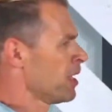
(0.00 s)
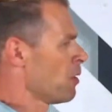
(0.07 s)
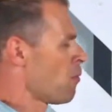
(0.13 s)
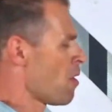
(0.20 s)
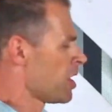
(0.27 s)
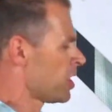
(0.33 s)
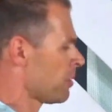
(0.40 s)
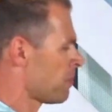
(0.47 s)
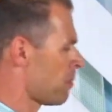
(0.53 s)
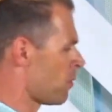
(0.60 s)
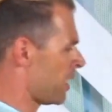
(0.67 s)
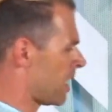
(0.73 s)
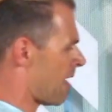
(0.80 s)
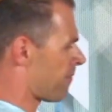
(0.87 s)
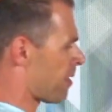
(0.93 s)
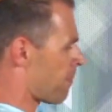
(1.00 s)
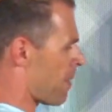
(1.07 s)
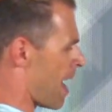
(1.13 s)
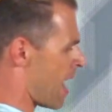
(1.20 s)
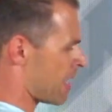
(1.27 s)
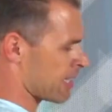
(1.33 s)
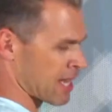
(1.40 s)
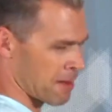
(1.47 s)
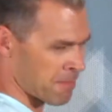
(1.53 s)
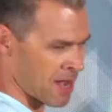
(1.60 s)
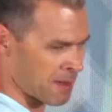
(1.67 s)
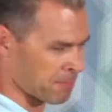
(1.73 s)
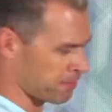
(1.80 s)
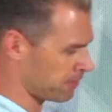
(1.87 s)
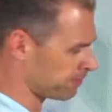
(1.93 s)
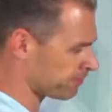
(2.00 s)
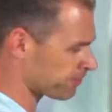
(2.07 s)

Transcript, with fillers: begin to worship Him. We can have the band come up.